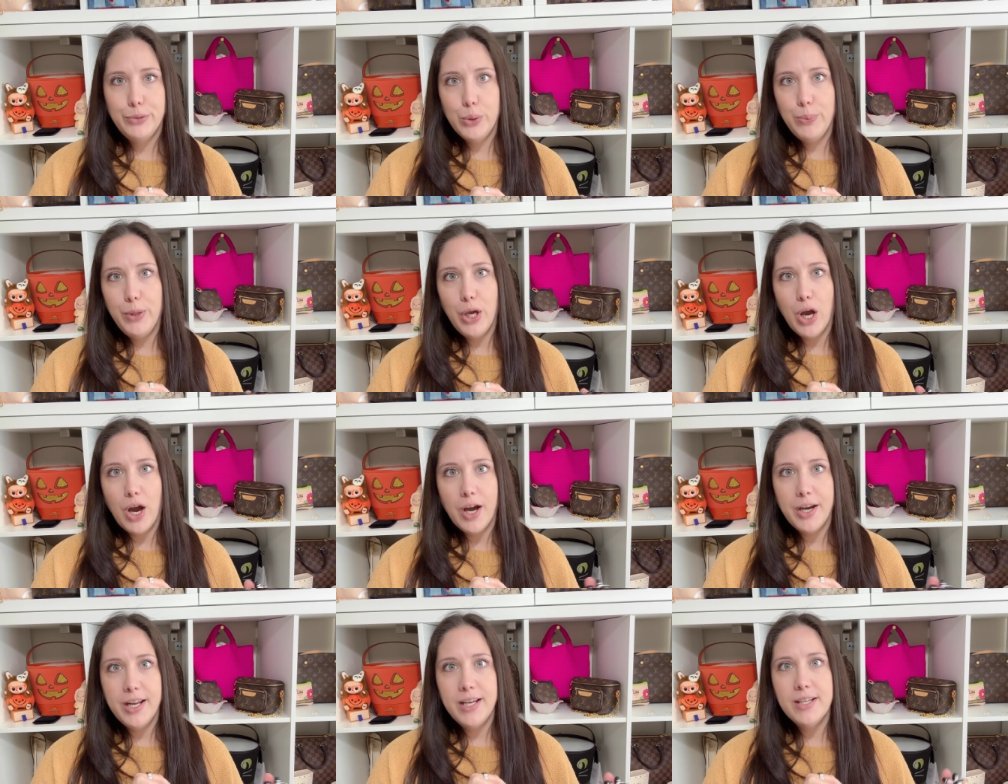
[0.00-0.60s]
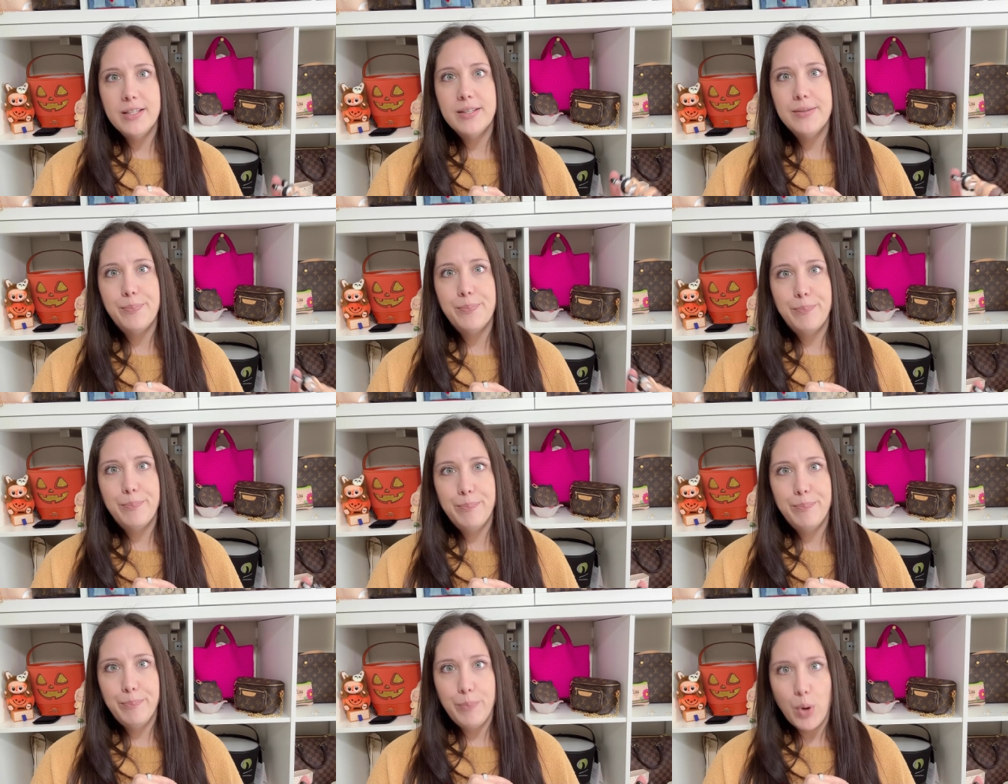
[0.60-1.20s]
to be honest,
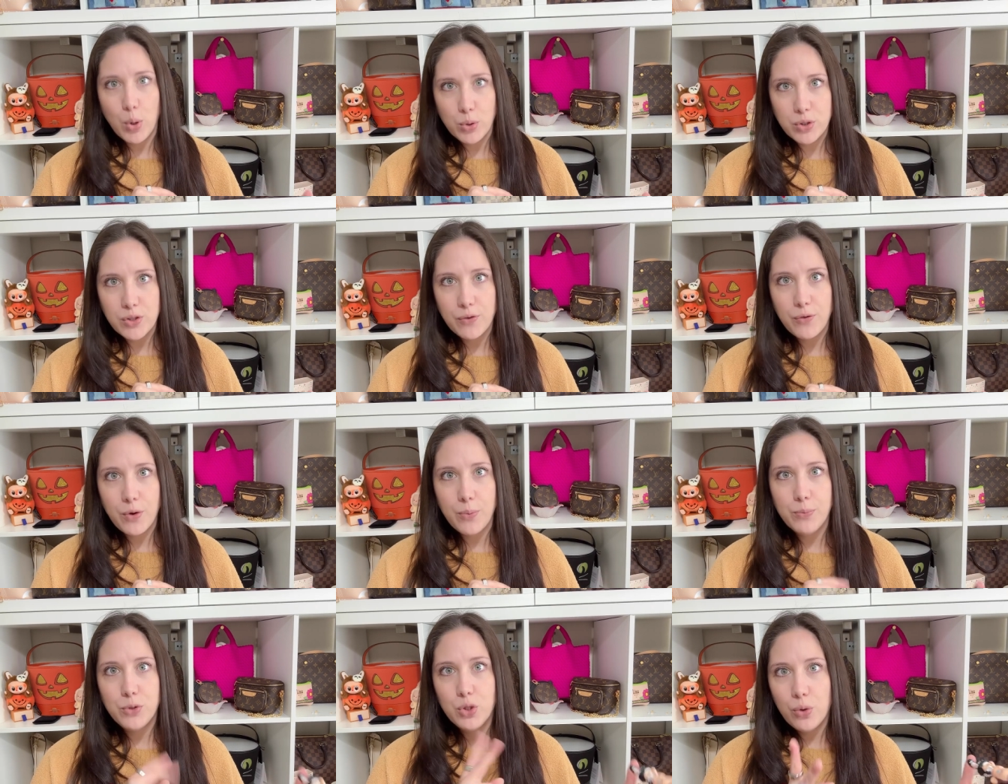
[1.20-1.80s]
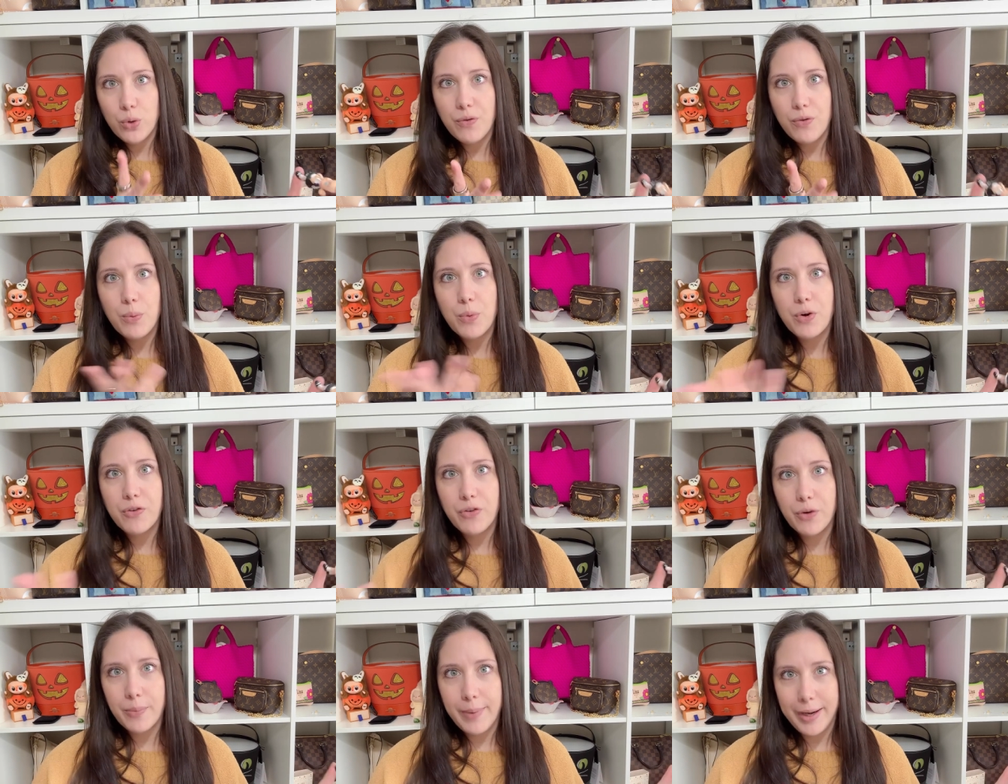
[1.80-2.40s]
most of them, two of them
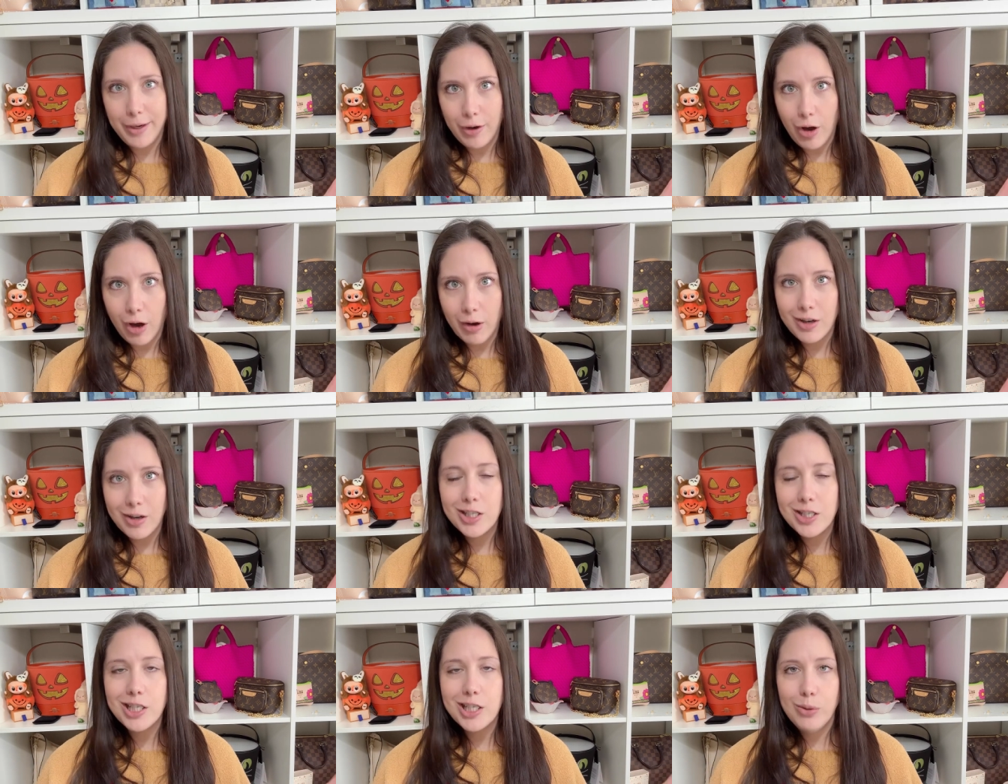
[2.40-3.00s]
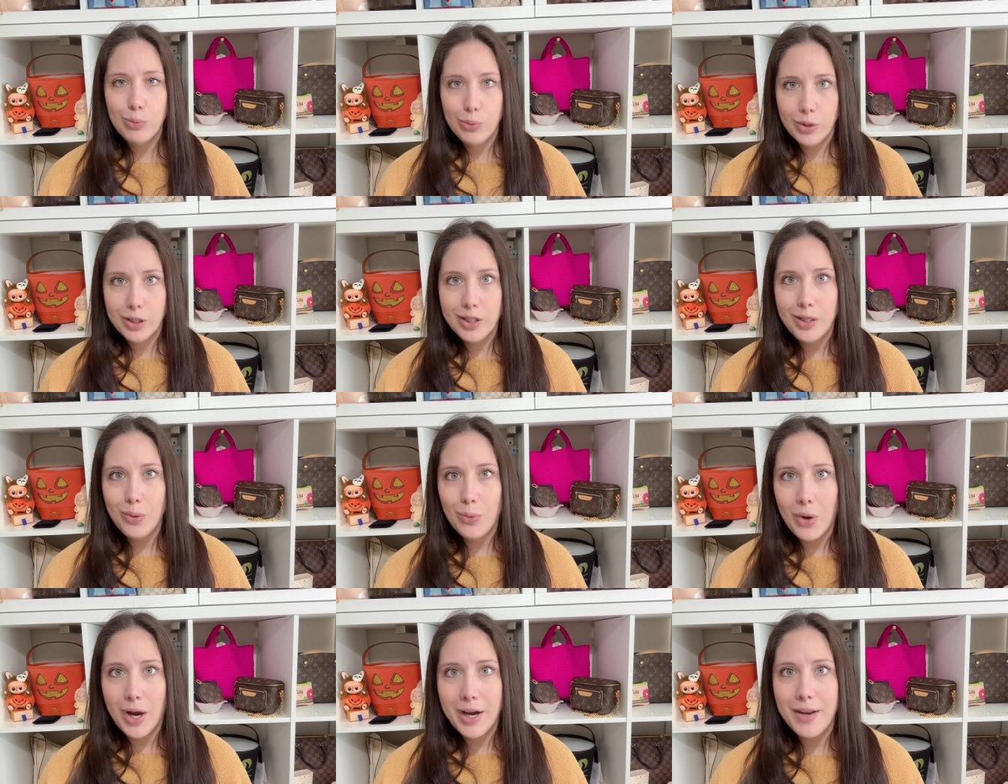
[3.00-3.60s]
were for my daughter. She really
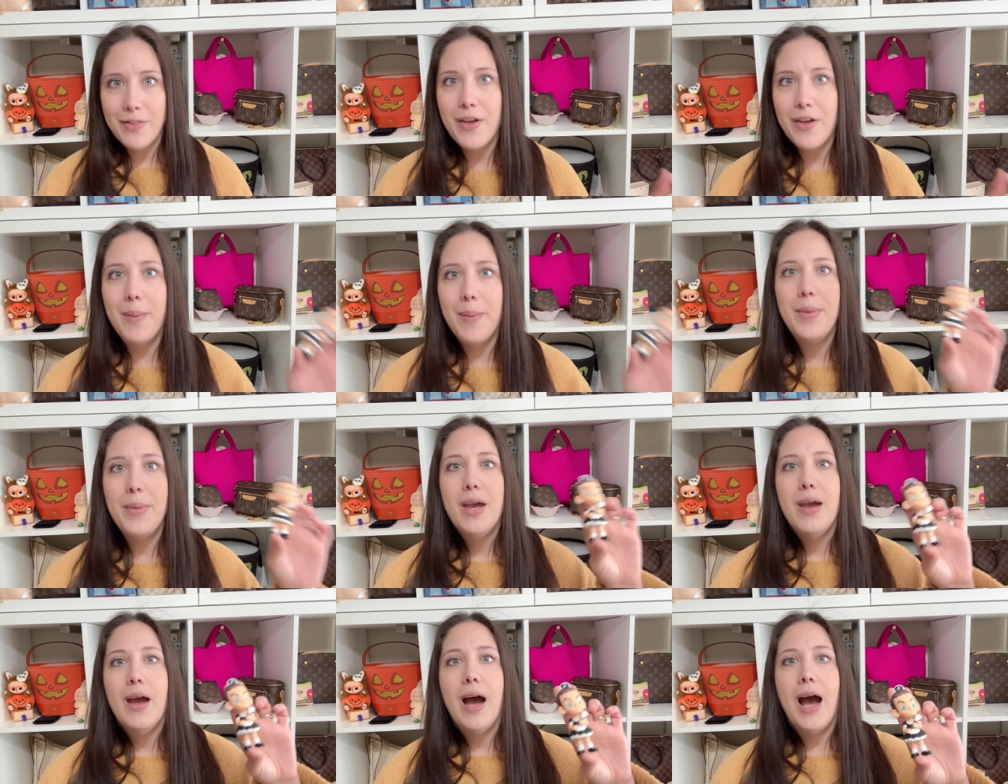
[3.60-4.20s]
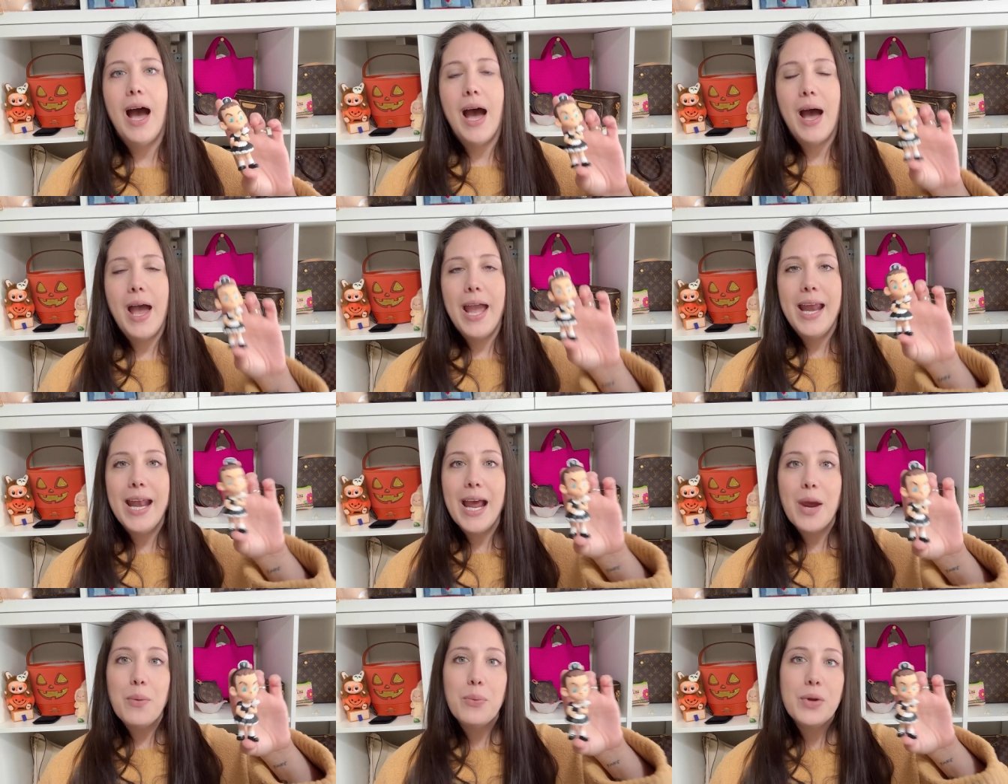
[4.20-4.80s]
wanted them. Uh,
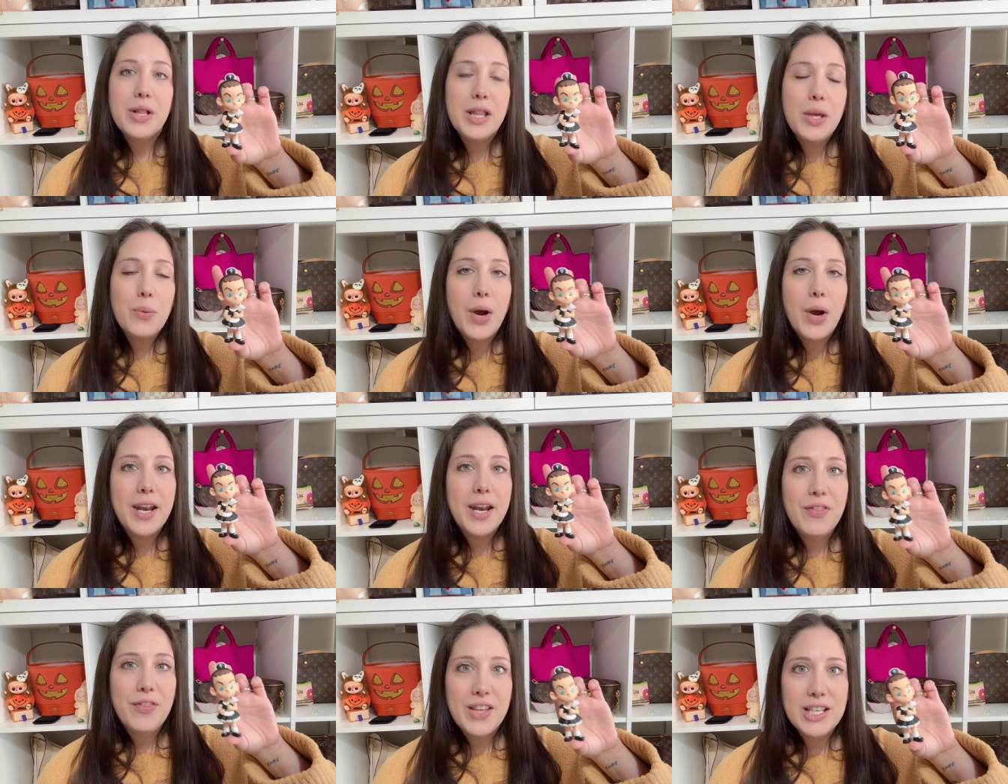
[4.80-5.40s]
and I really wanted